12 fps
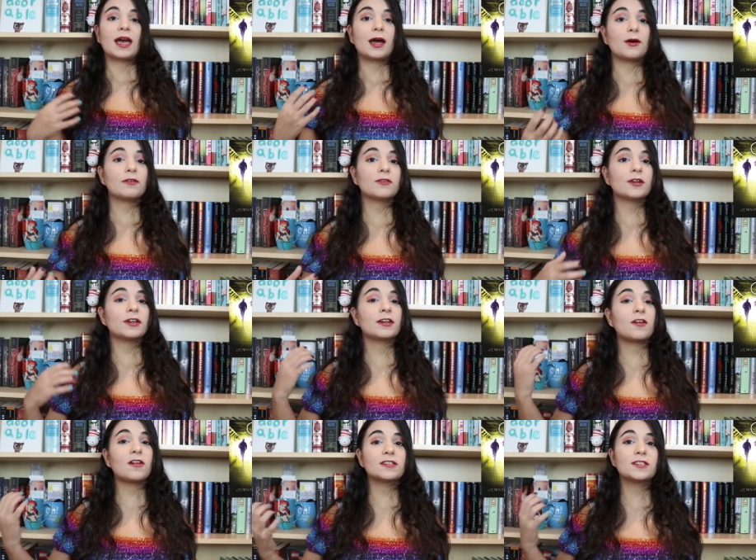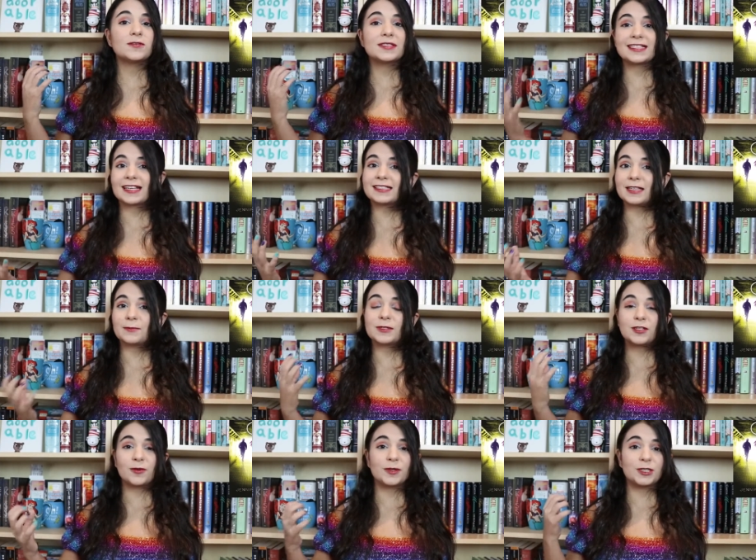However, it also sets up
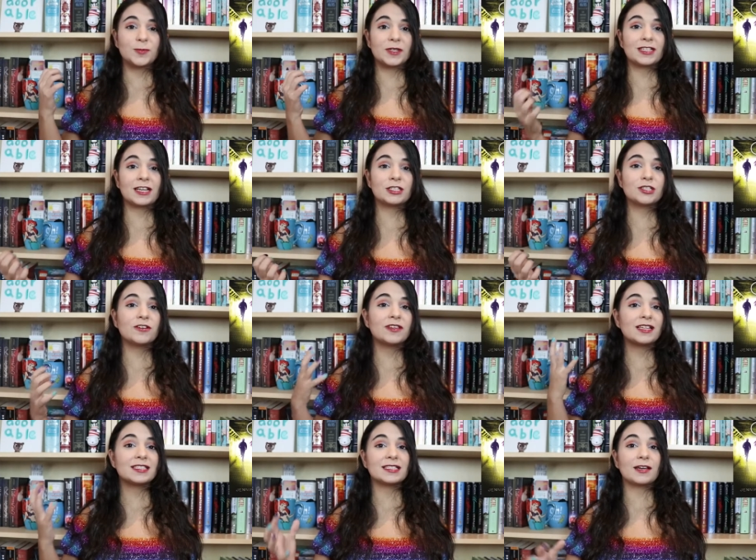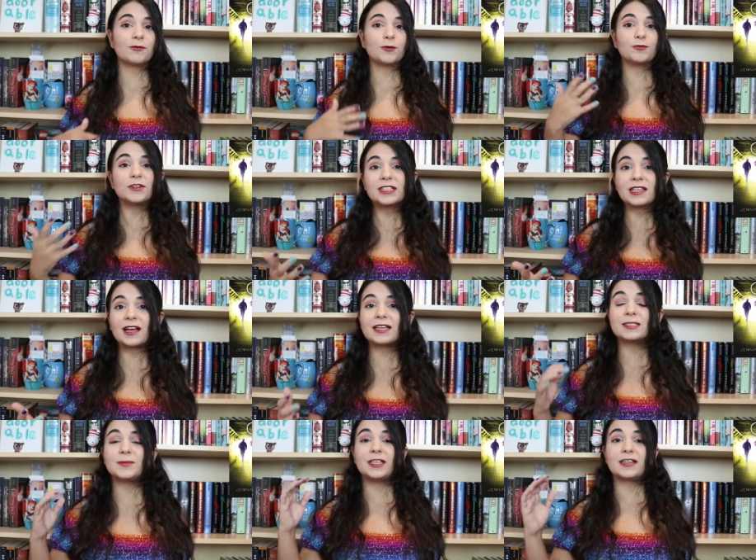so much potential that's never
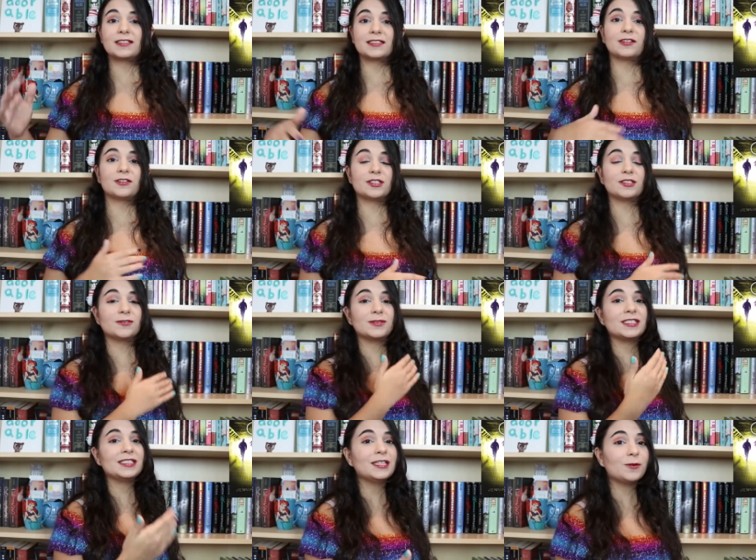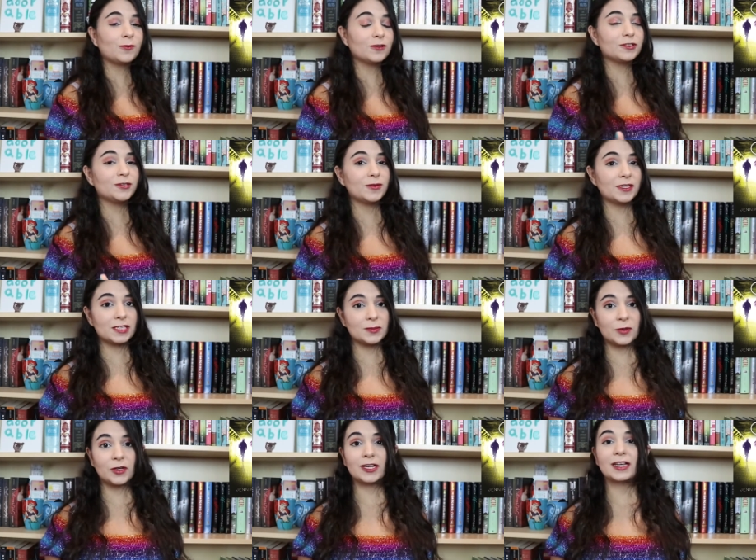realized because there is no sequel to this
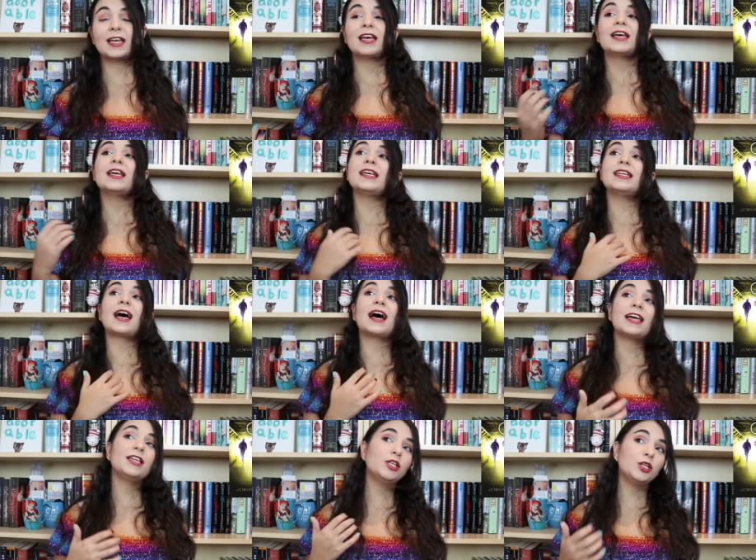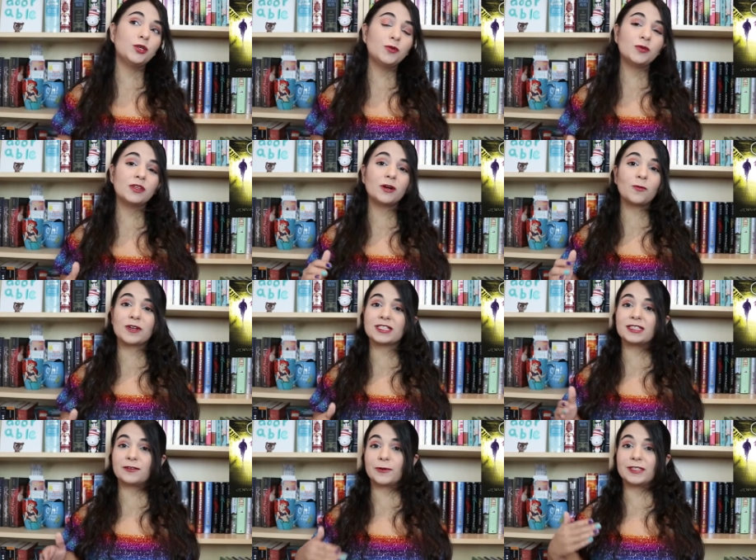book and I knew there
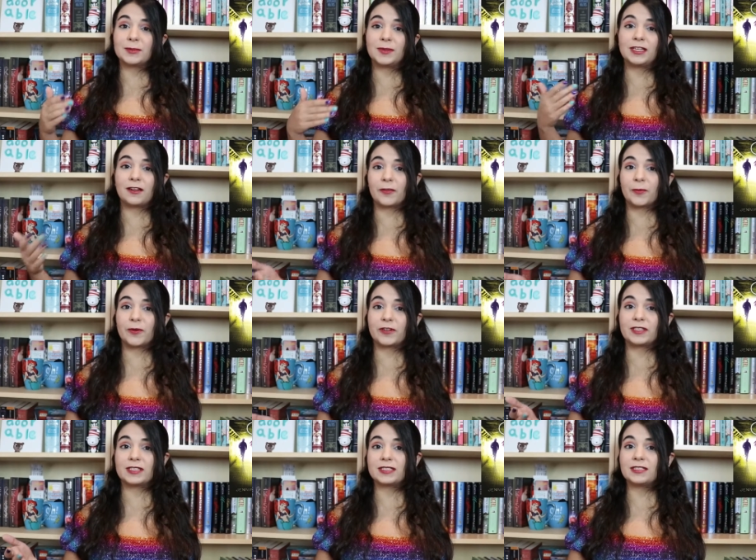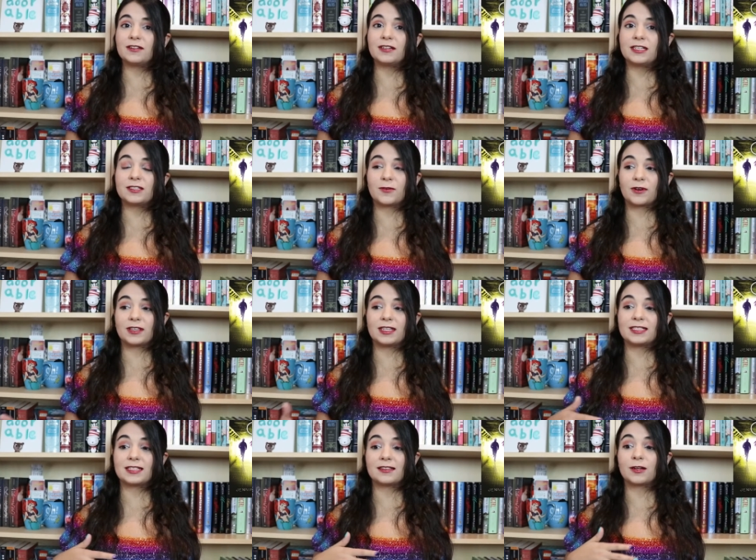wasn't going to be another book in the series or at
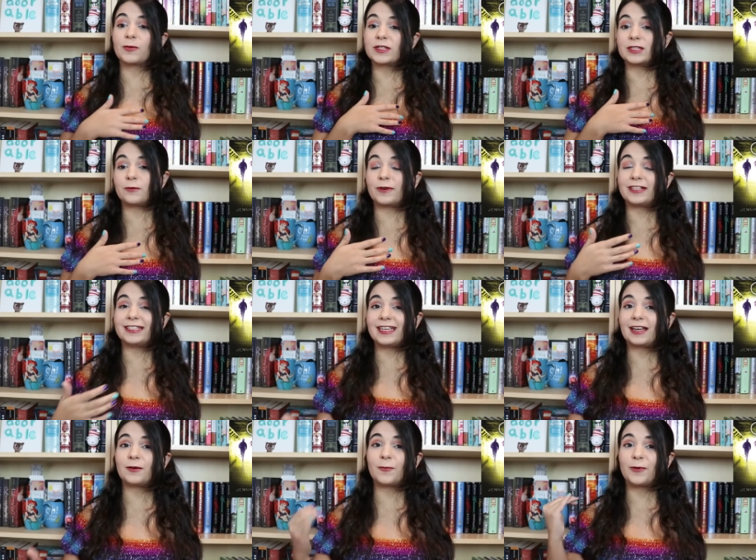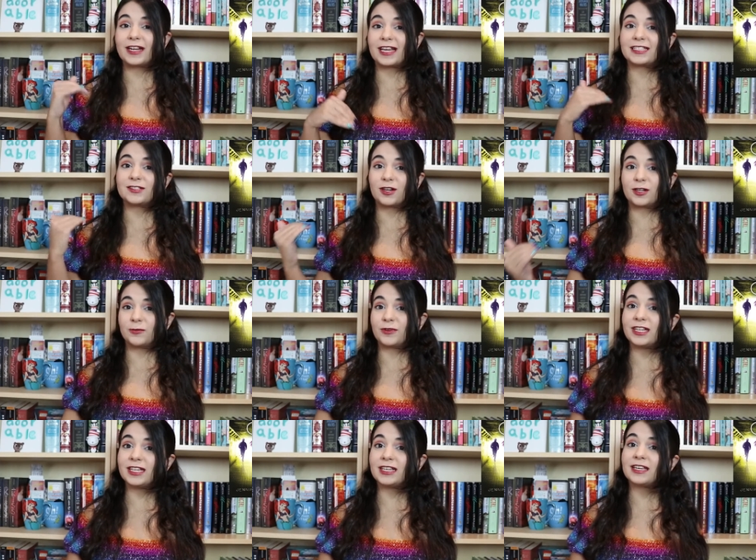least that there wasn't one yet when I started
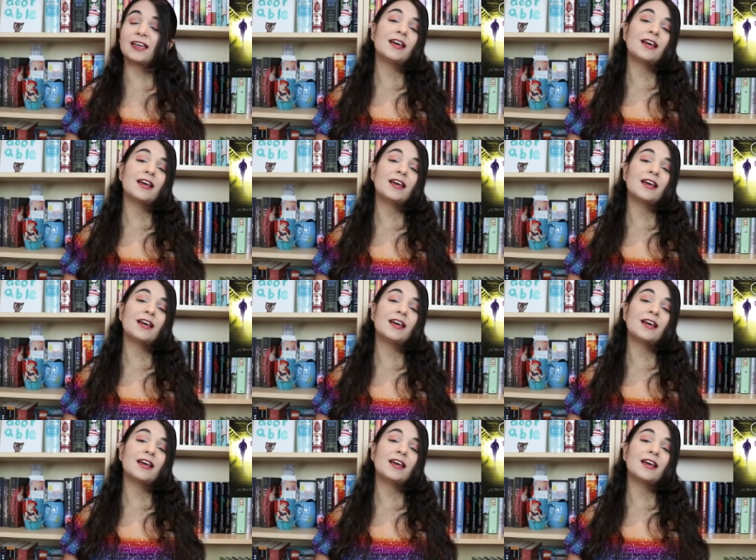reading it